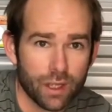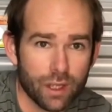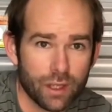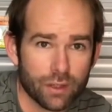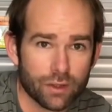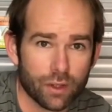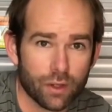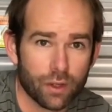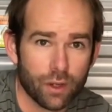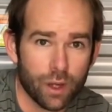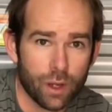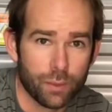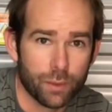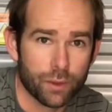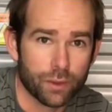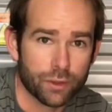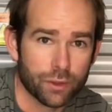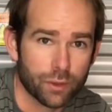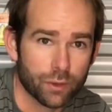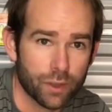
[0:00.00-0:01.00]
So I hope you
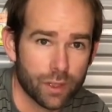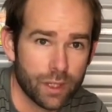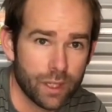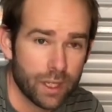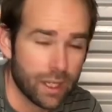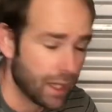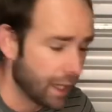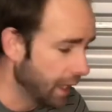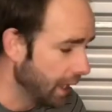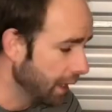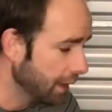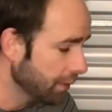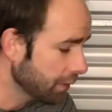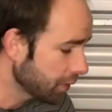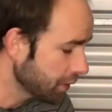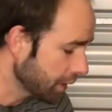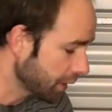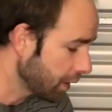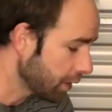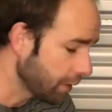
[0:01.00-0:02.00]
enjoy. It
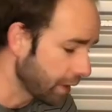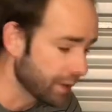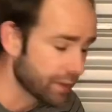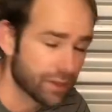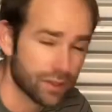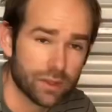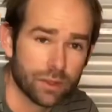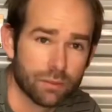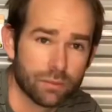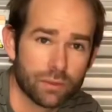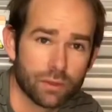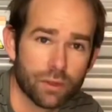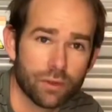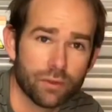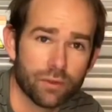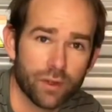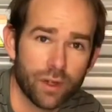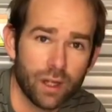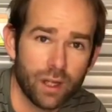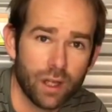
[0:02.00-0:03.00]
looks like a great system so
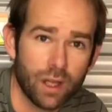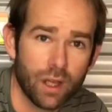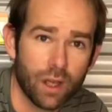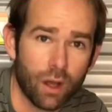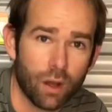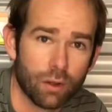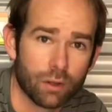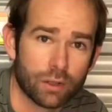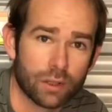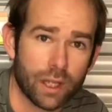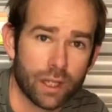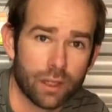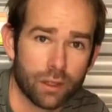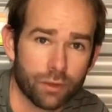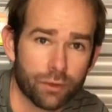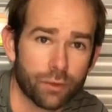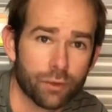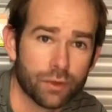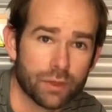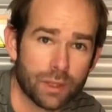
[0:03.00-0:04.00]
far. I'll take you
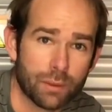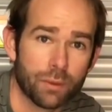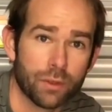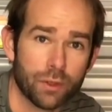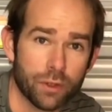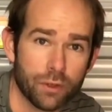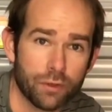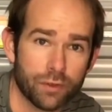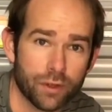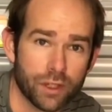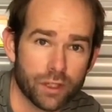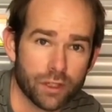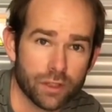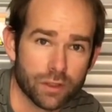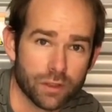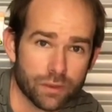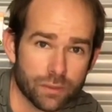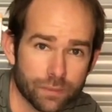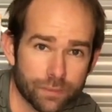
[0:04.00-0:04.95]
through some of the new features.